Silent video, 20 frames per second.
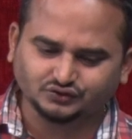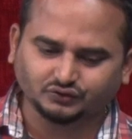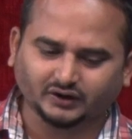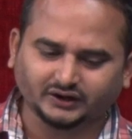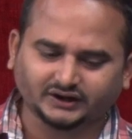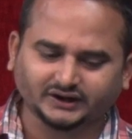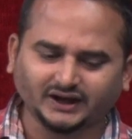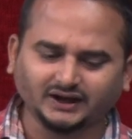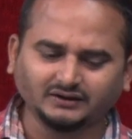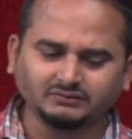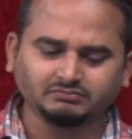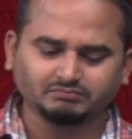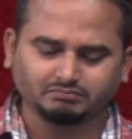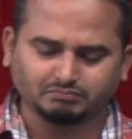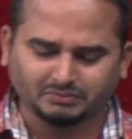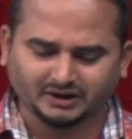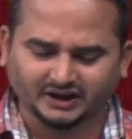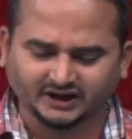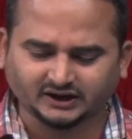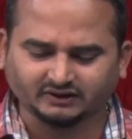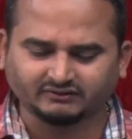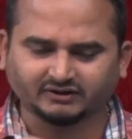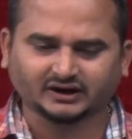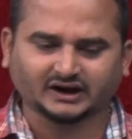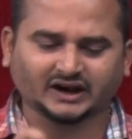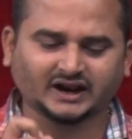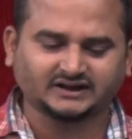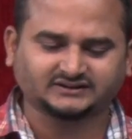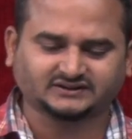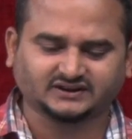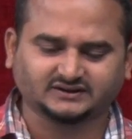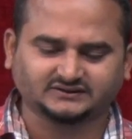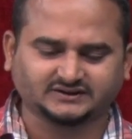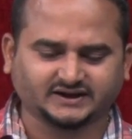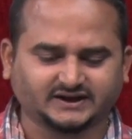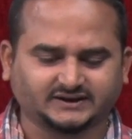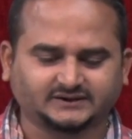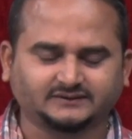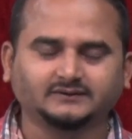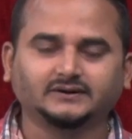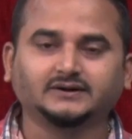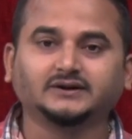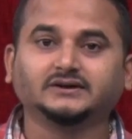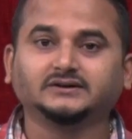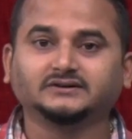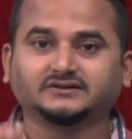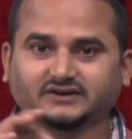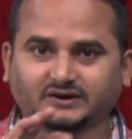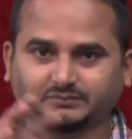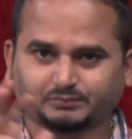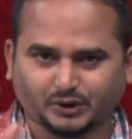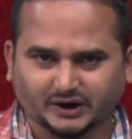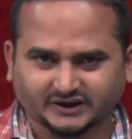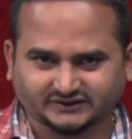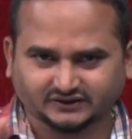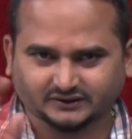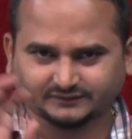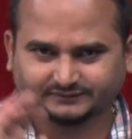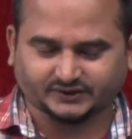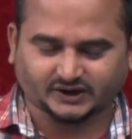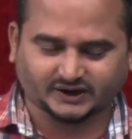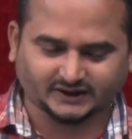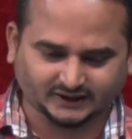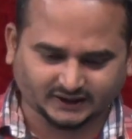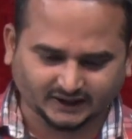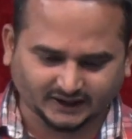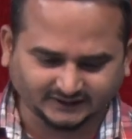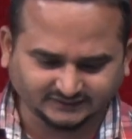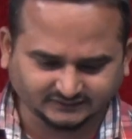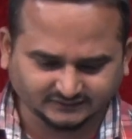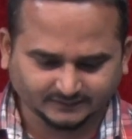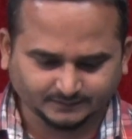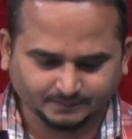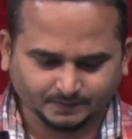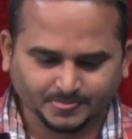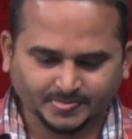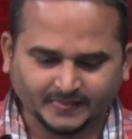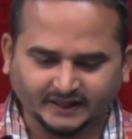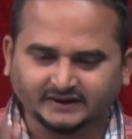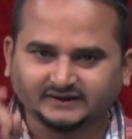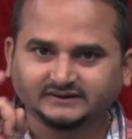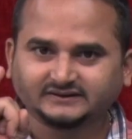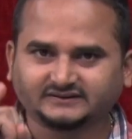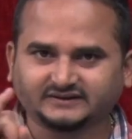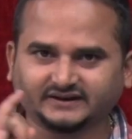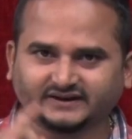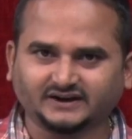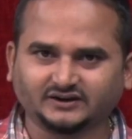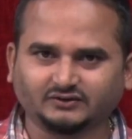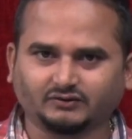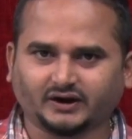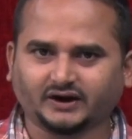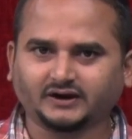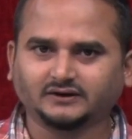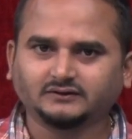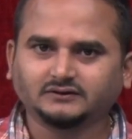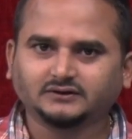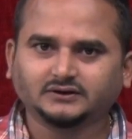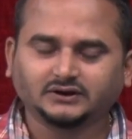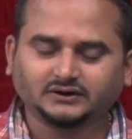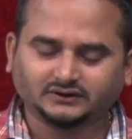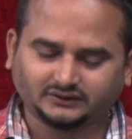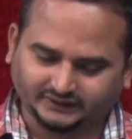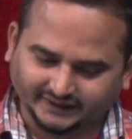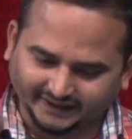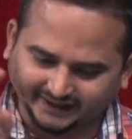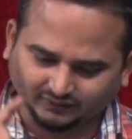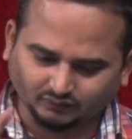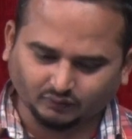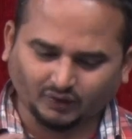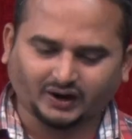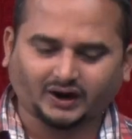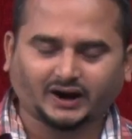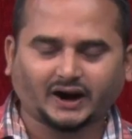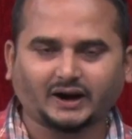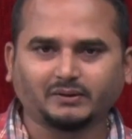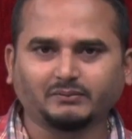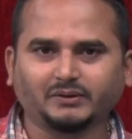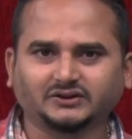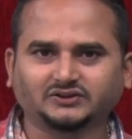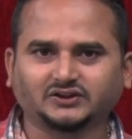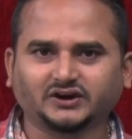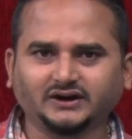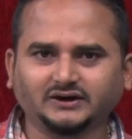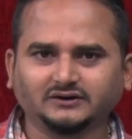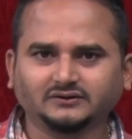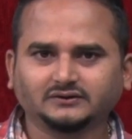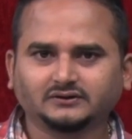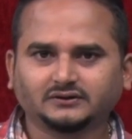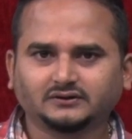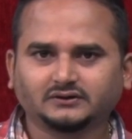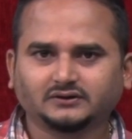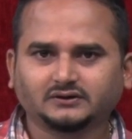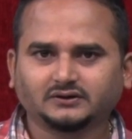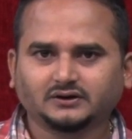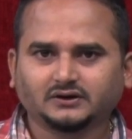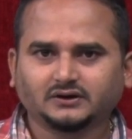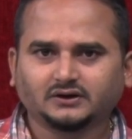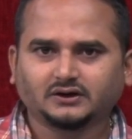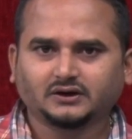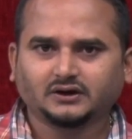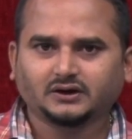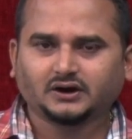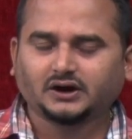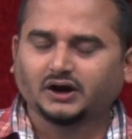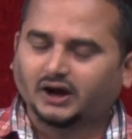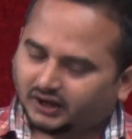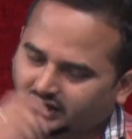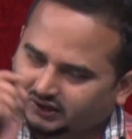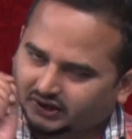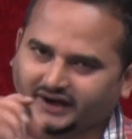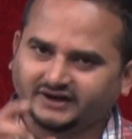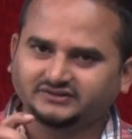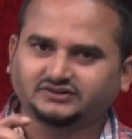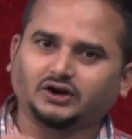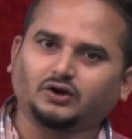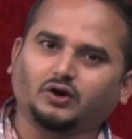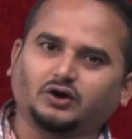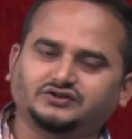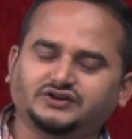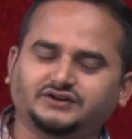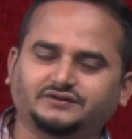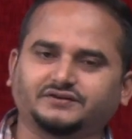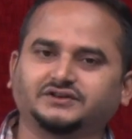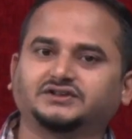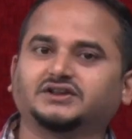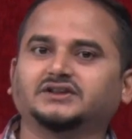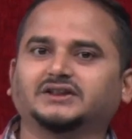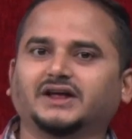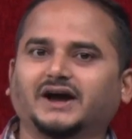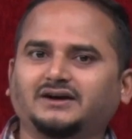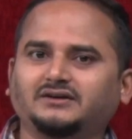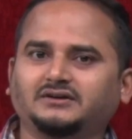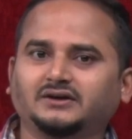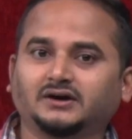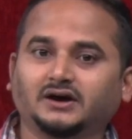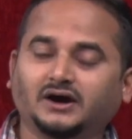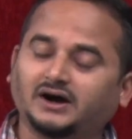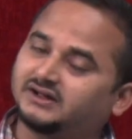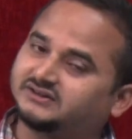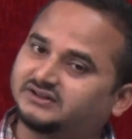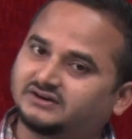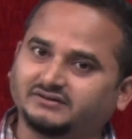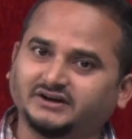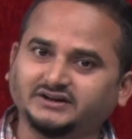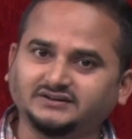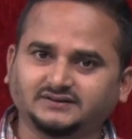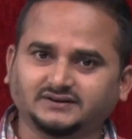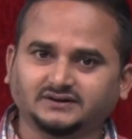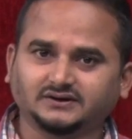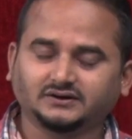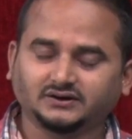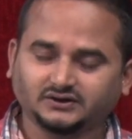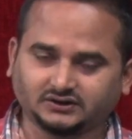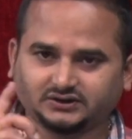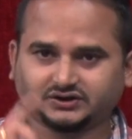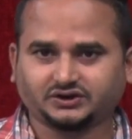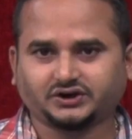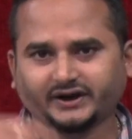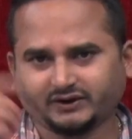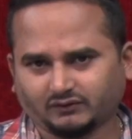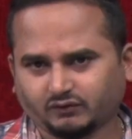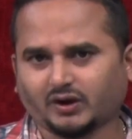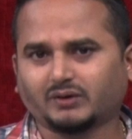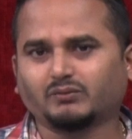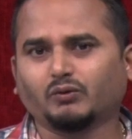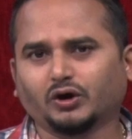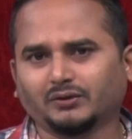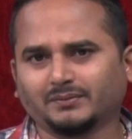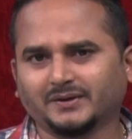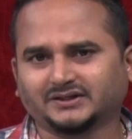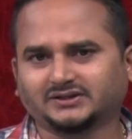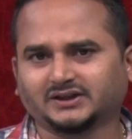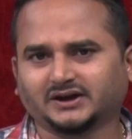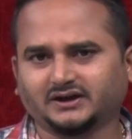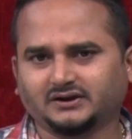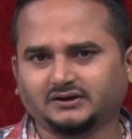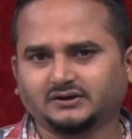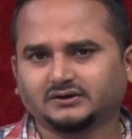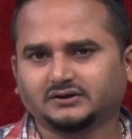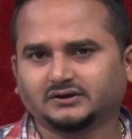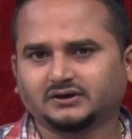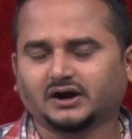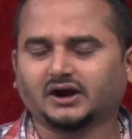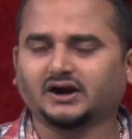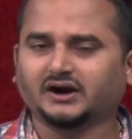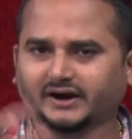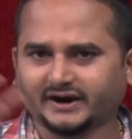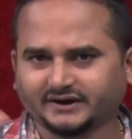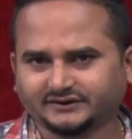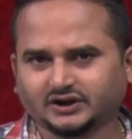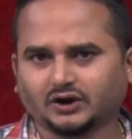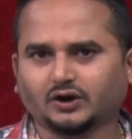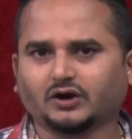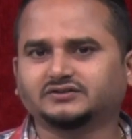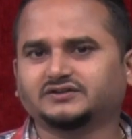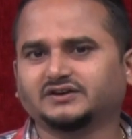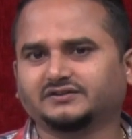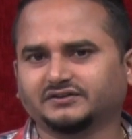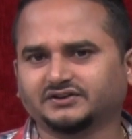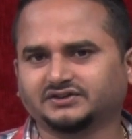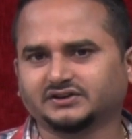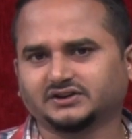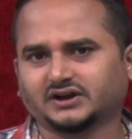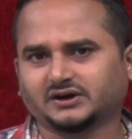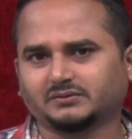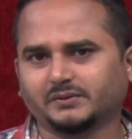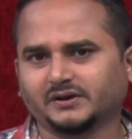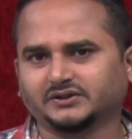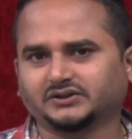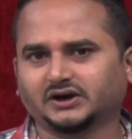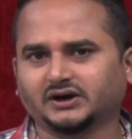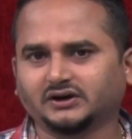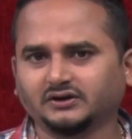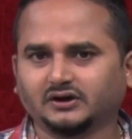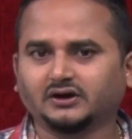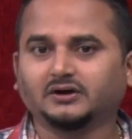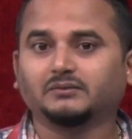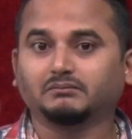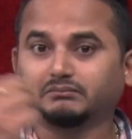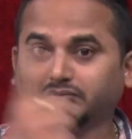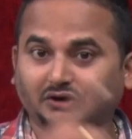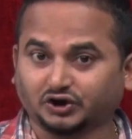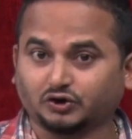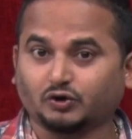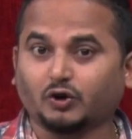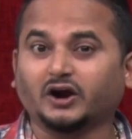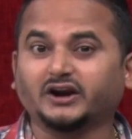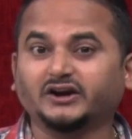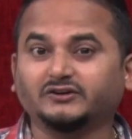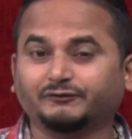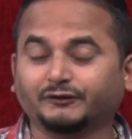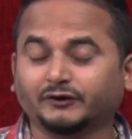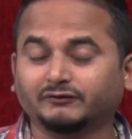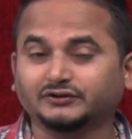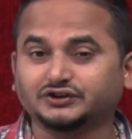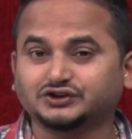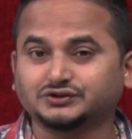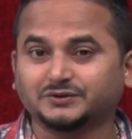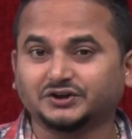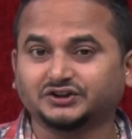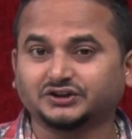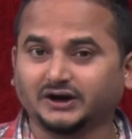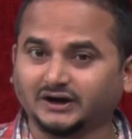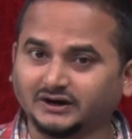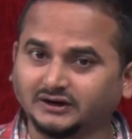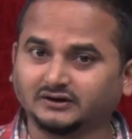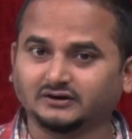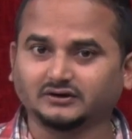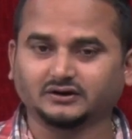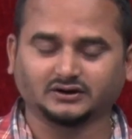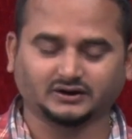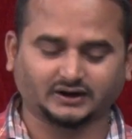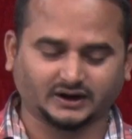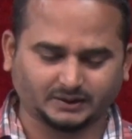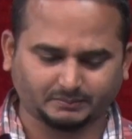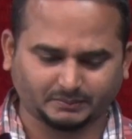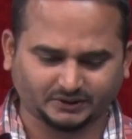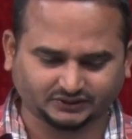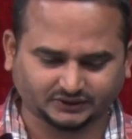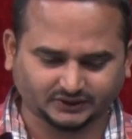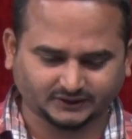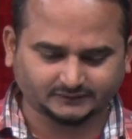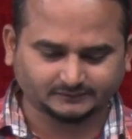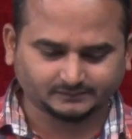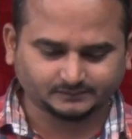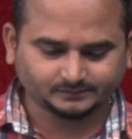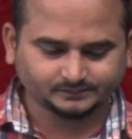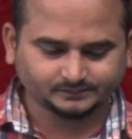is what here? Make our class as an subclass of thread class. Second one, take one run method, write the logic within that. Otherwise, take one more method and write the logic within that method, but calling from which method? Run method.